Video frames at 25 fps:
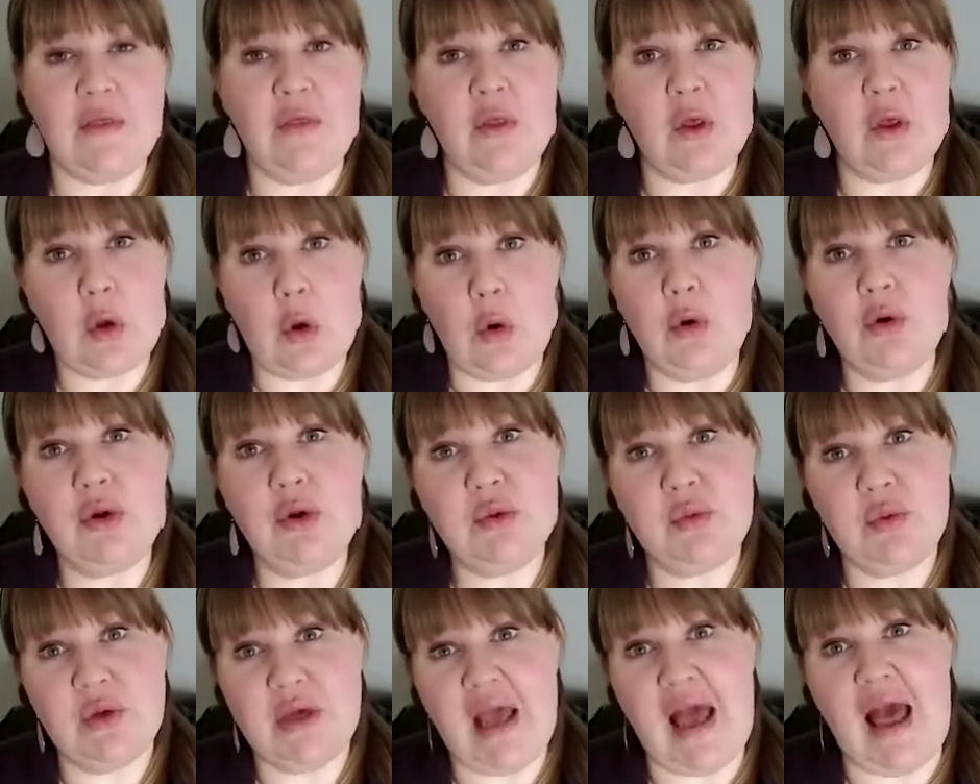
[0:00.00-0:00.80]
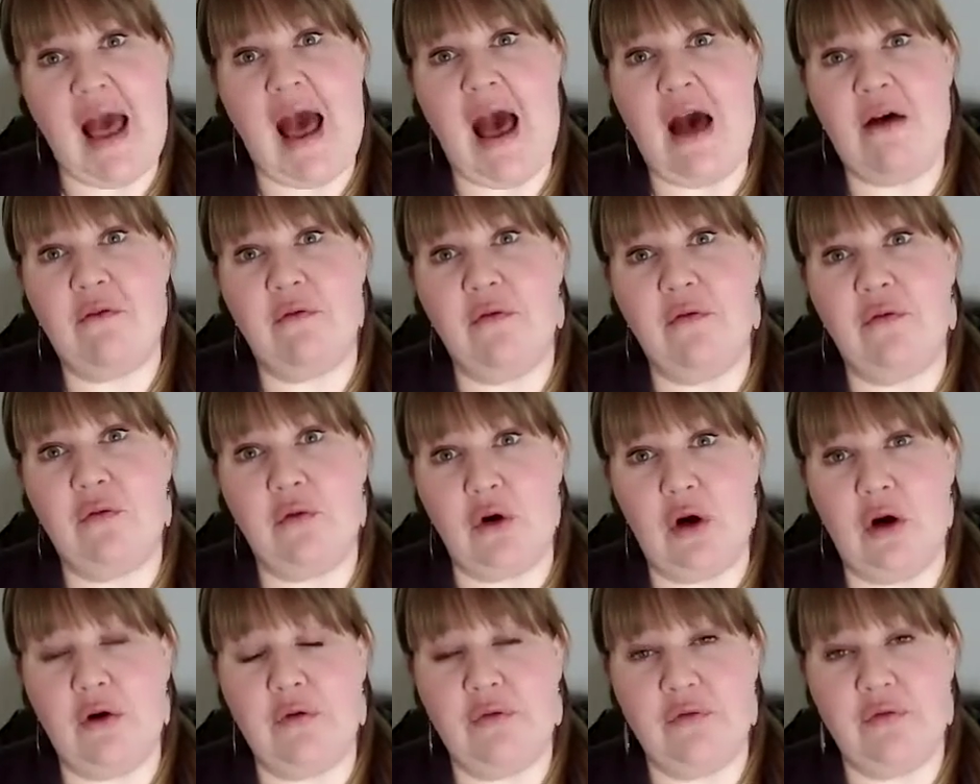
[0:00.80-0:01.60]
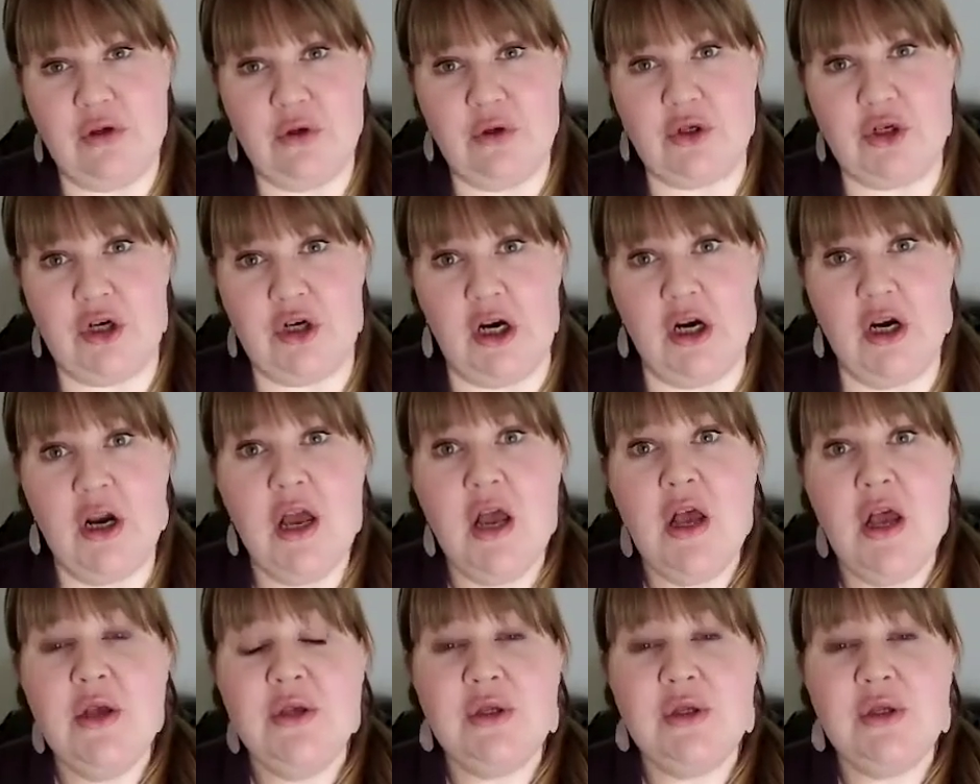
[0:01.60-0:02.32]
and the goals we have for our future.